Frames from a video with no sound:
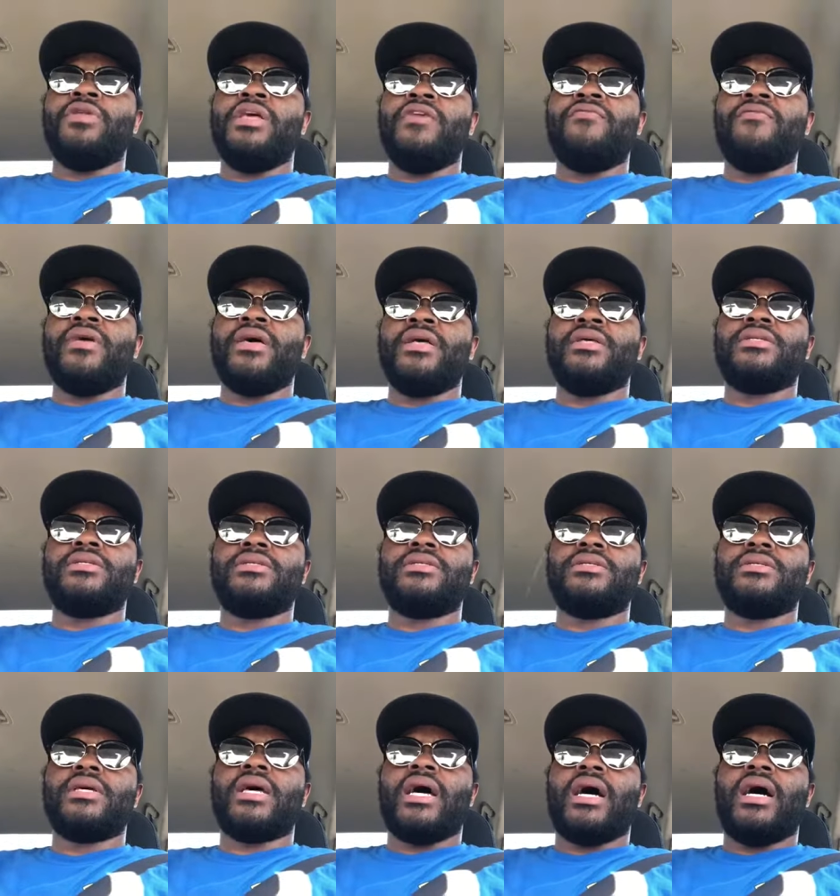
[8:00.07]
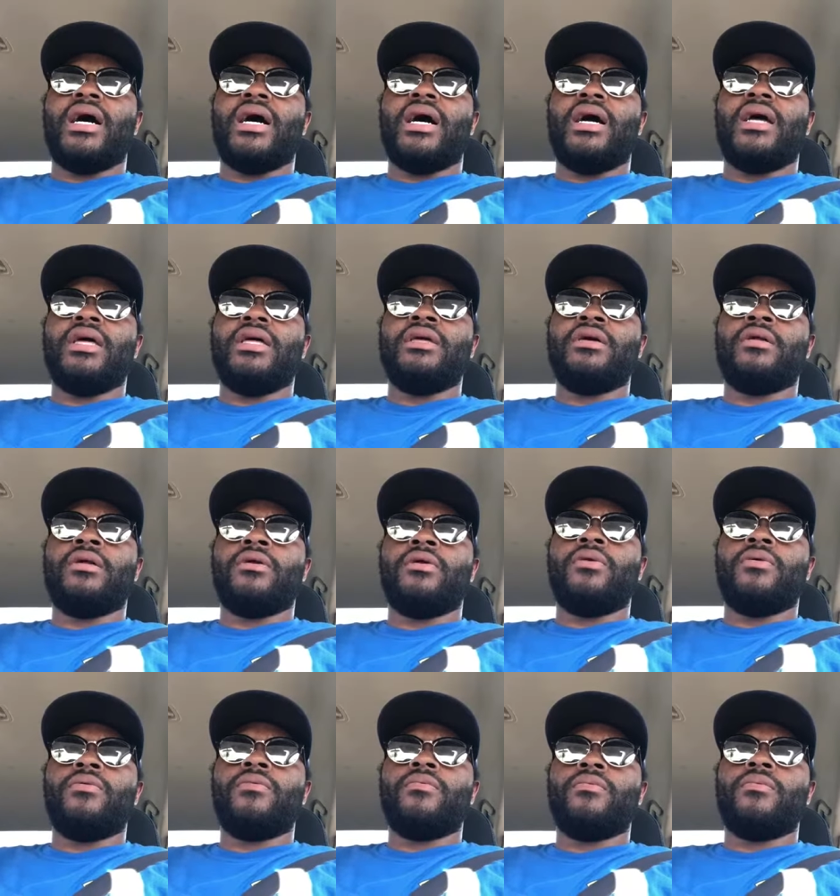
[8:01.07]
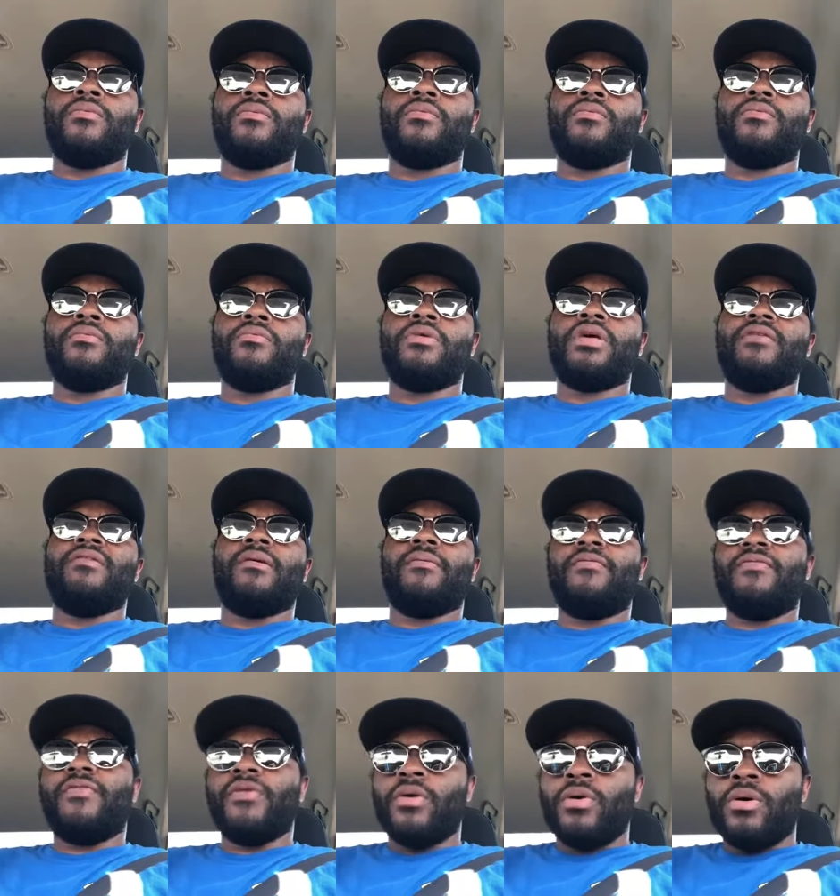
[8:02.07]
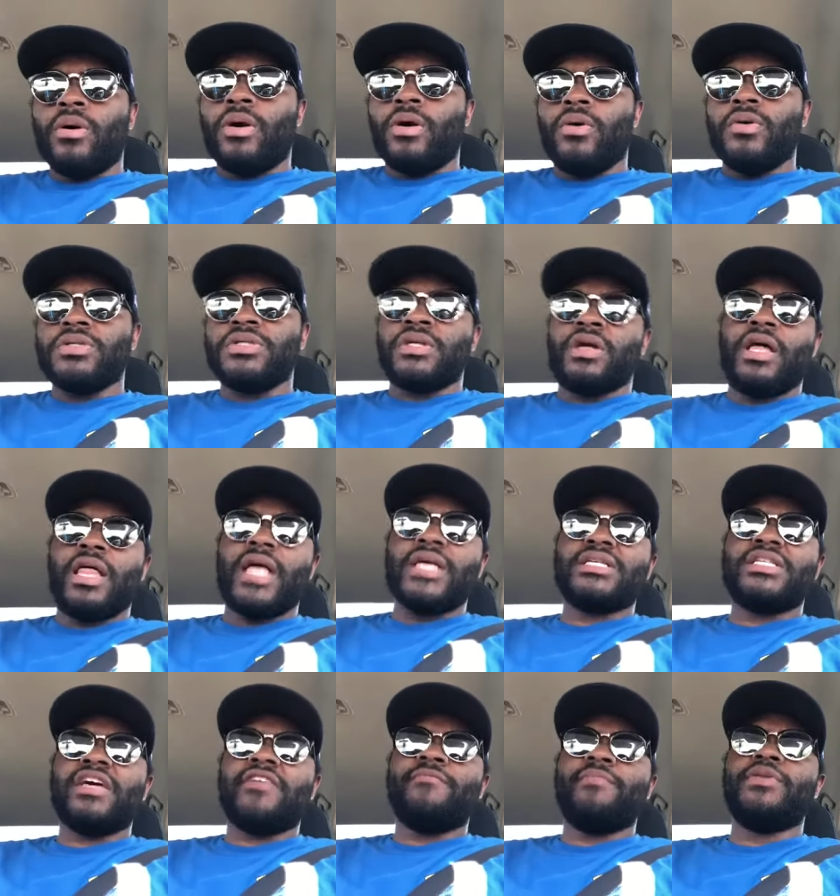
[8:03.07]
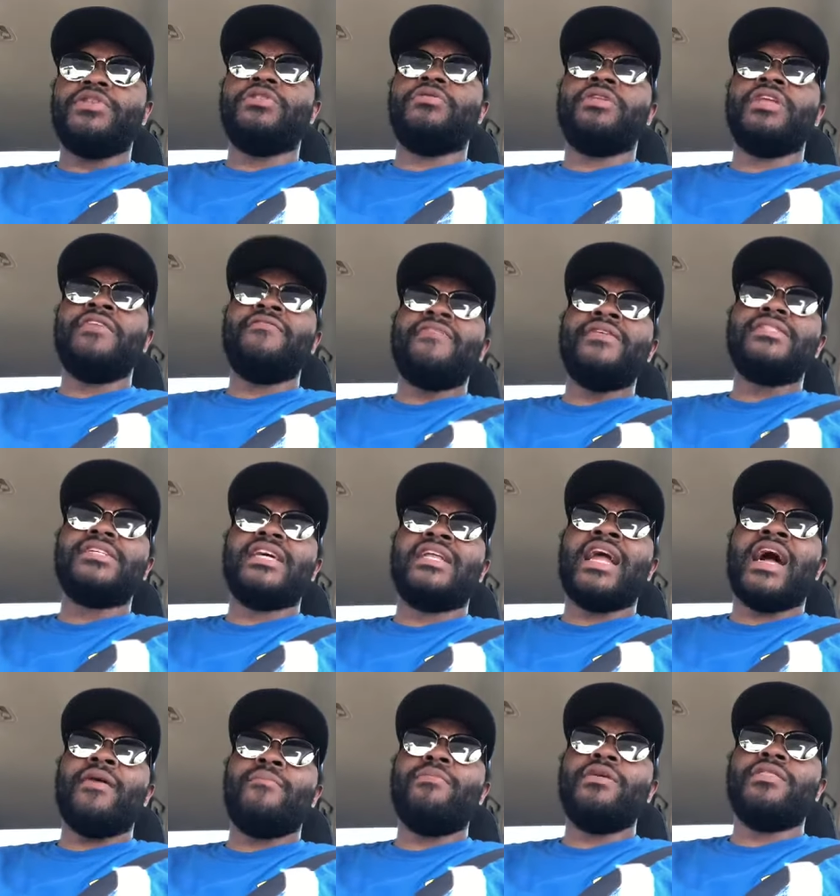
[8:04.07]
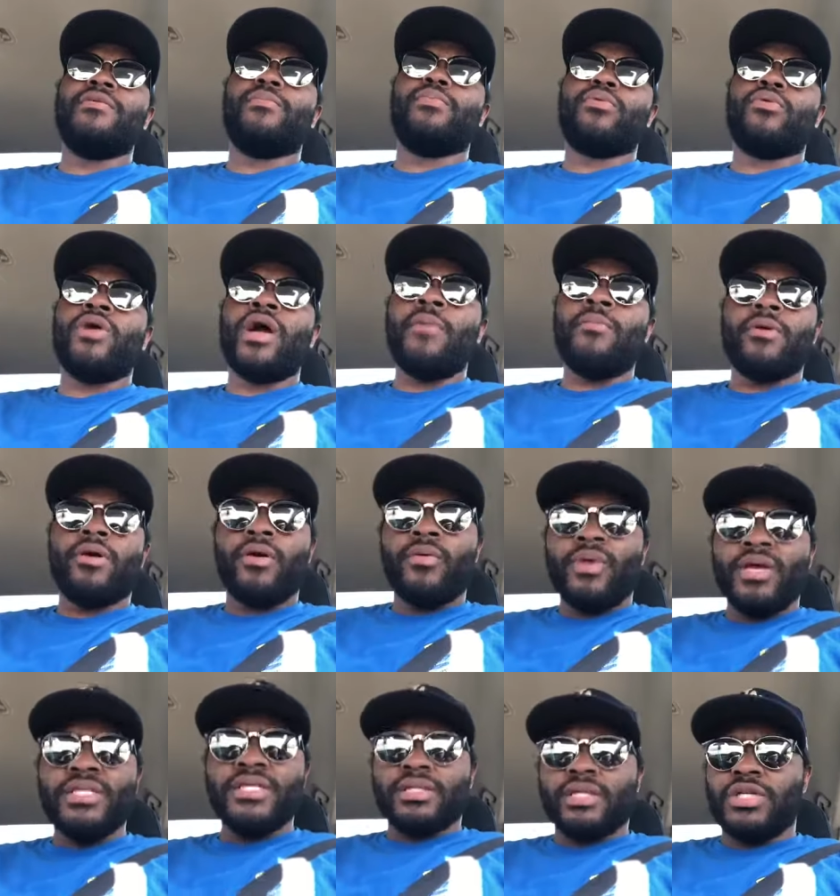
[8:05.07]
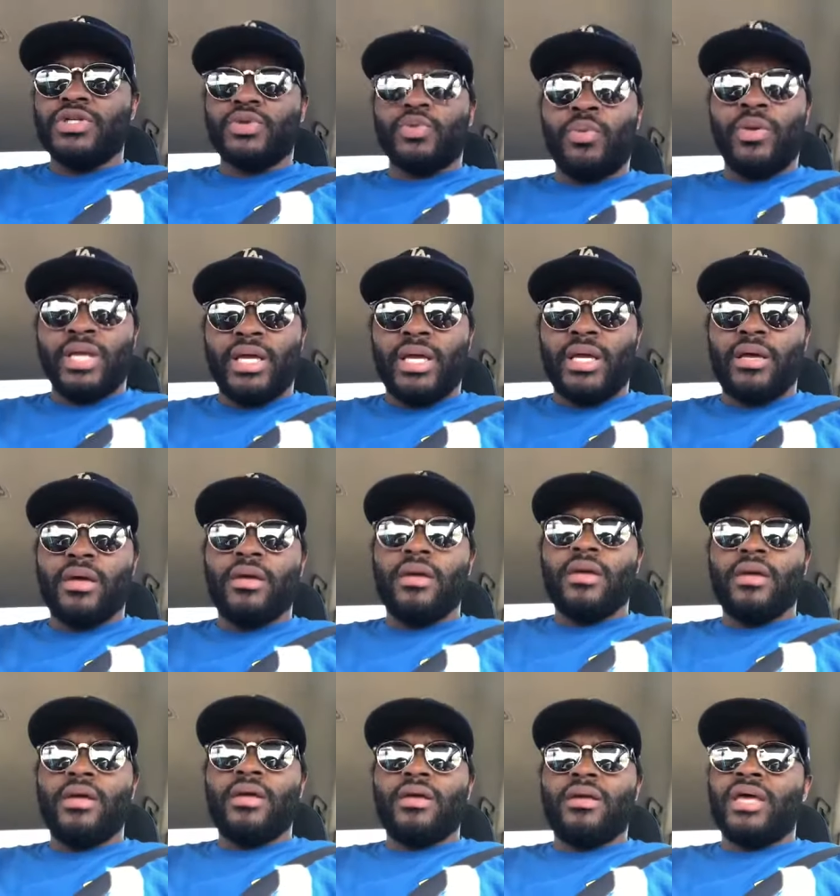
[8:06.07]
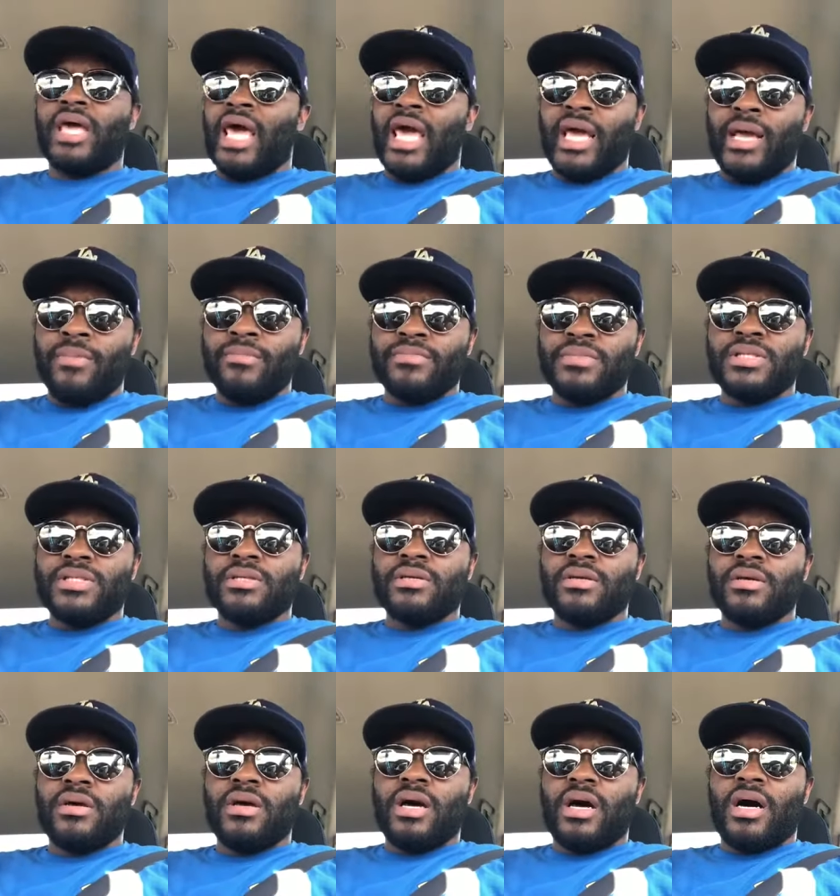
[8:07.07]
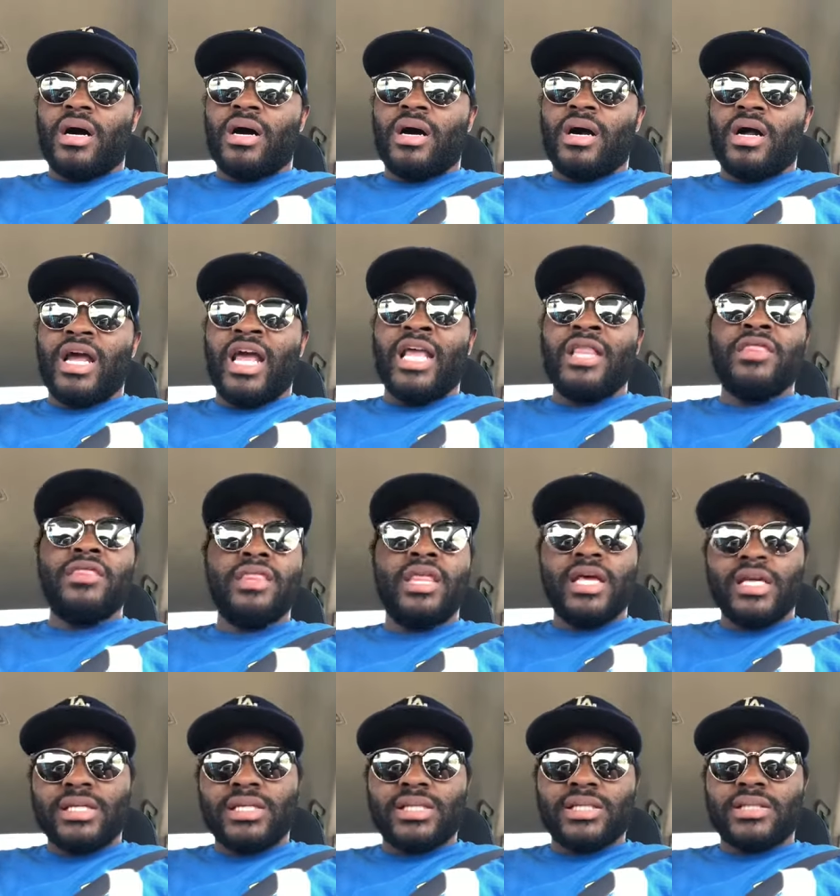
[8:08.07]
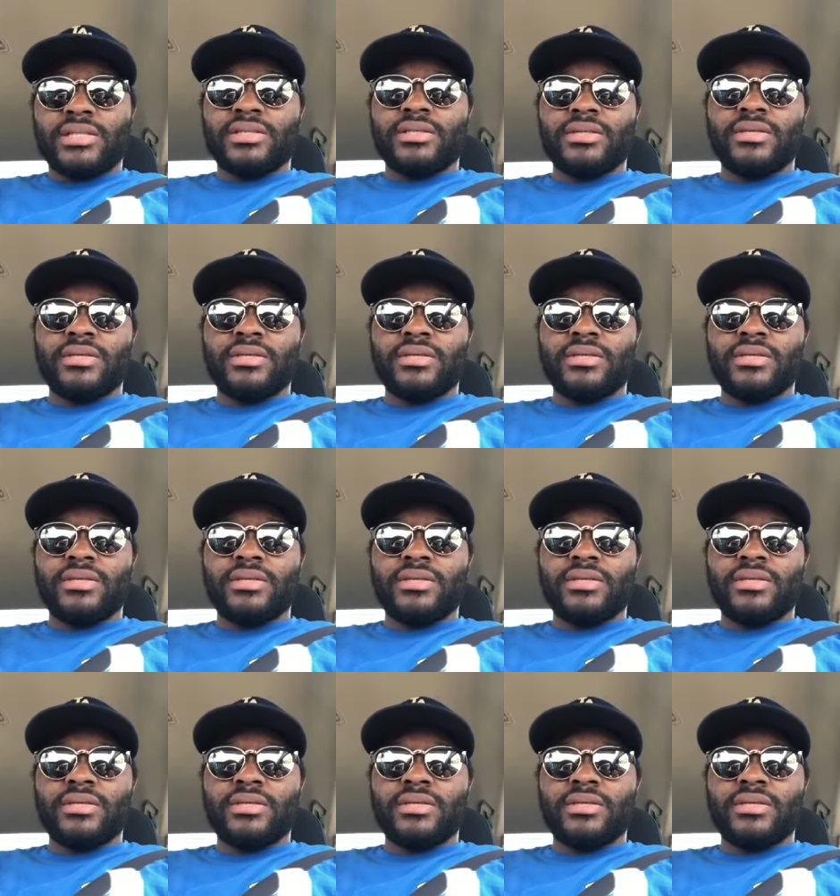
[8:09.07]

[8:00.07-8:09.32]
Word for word: defense, uh, you know, give up field goals and all that stuff. But your defense cannot be the primary reason that you're winning games uh, in this